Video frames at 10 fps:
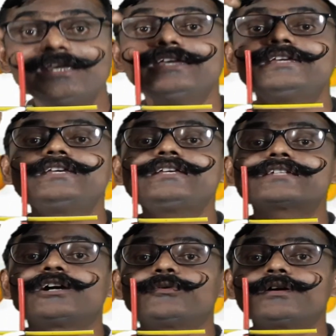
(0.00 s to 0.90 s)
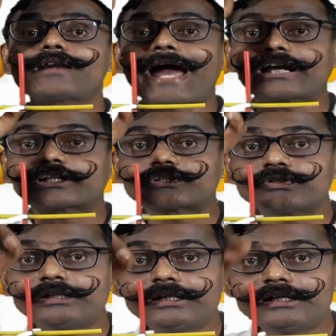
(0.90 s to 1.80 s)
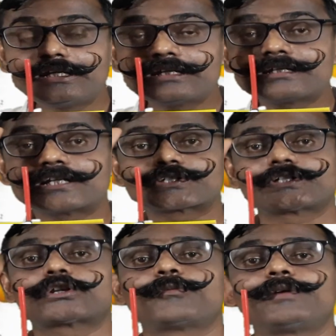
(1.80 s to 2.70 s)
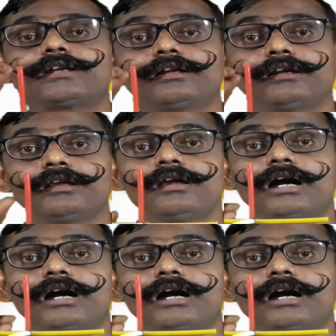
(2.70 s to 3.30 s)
is our actually dz square orbital.